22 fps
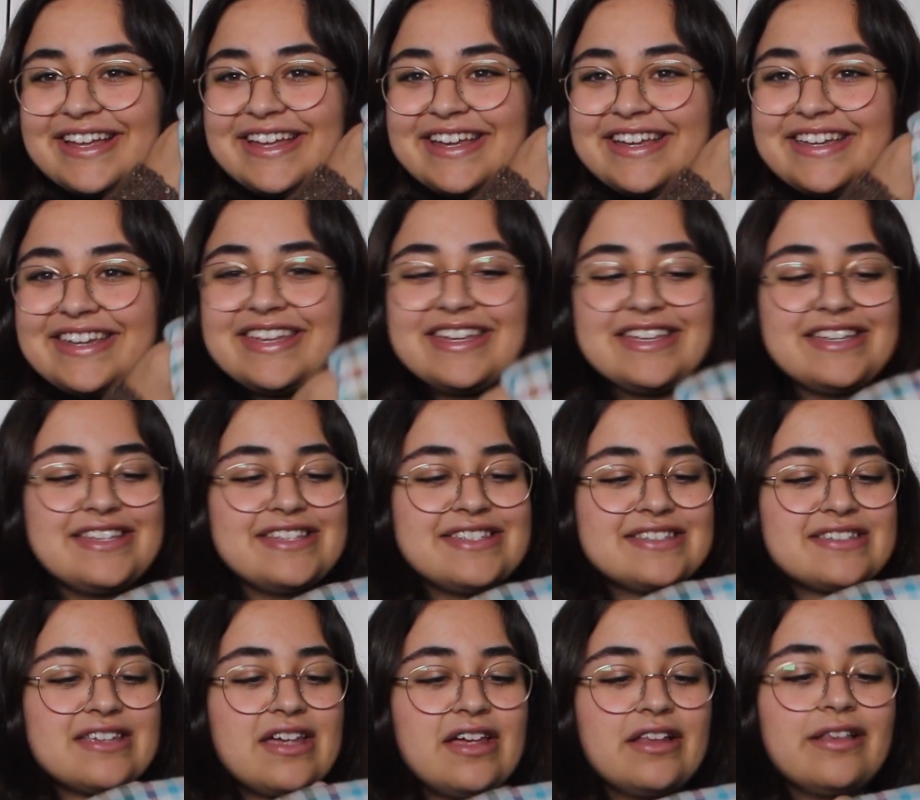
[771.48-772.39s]
It
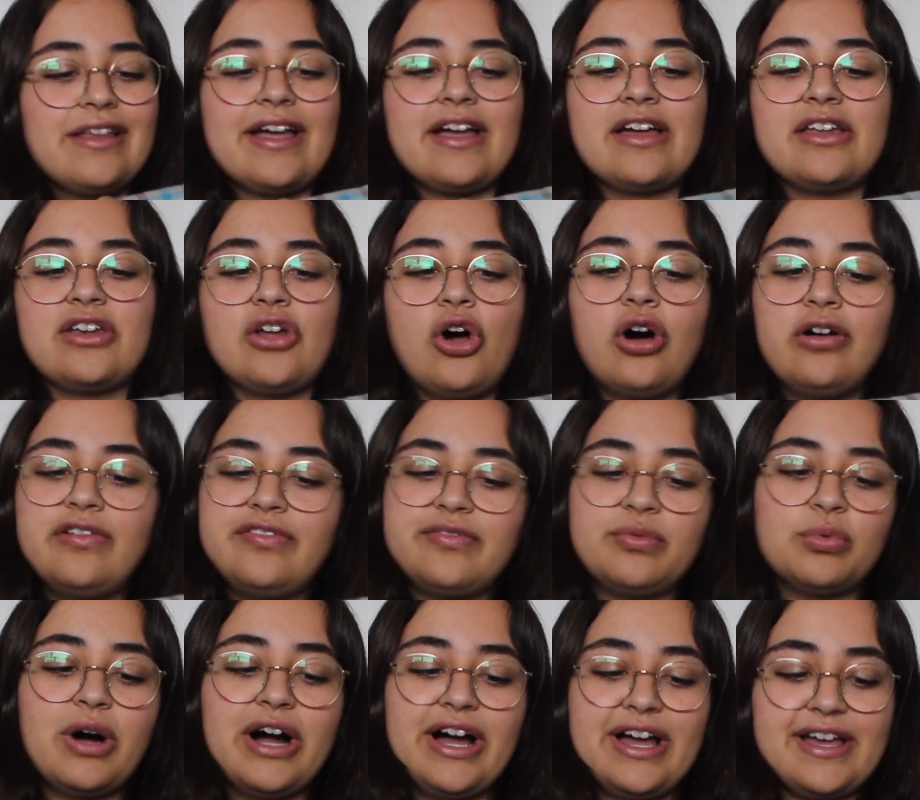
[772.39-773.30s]
is like an
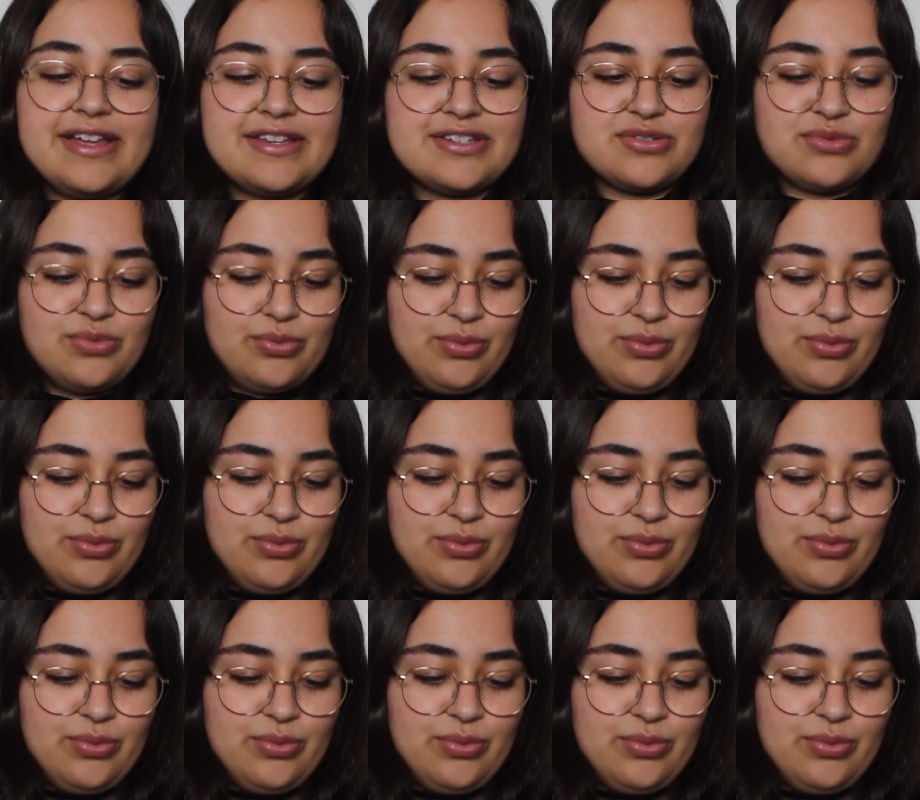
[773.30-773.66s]
off-white